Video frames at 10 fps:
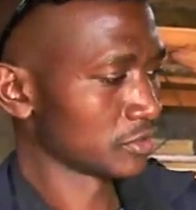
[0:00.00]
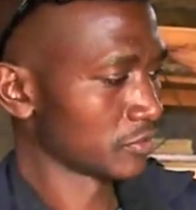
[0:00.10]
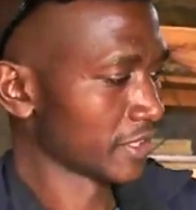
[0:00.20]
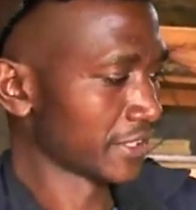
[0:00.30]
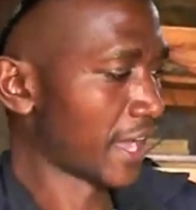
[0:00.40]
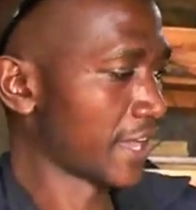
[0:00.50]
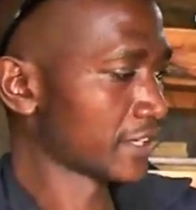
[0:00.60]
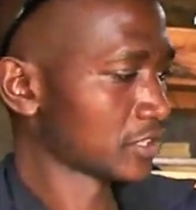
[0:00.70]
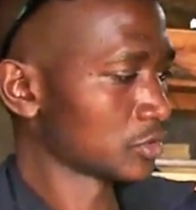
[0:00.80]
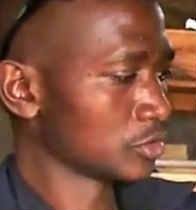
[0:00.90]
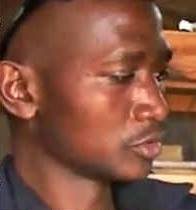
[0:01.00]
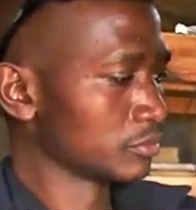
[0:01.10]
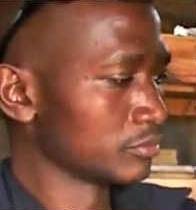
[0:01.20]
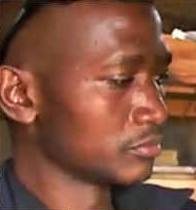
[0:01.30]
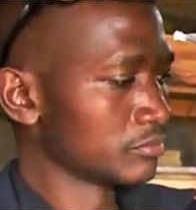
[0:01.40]
the guy who
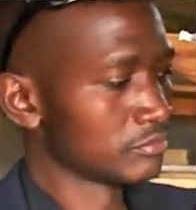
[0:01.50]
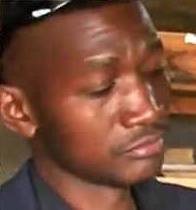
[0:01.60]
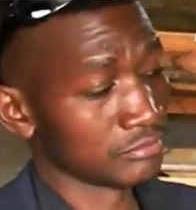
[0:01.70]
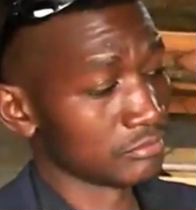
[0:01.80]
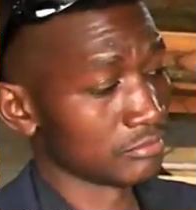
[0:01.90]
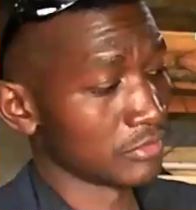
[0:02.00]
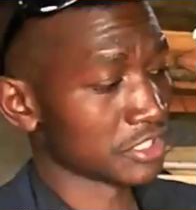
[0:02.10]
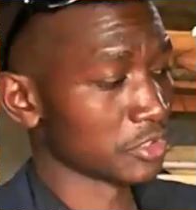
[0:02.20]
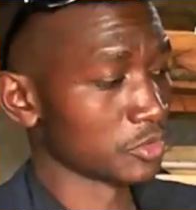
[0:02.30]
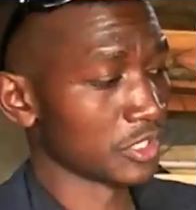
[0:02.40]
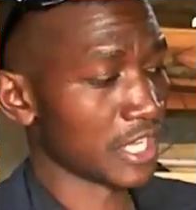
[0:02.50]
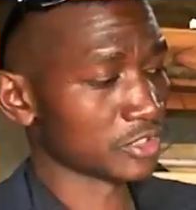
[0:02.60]
actually would like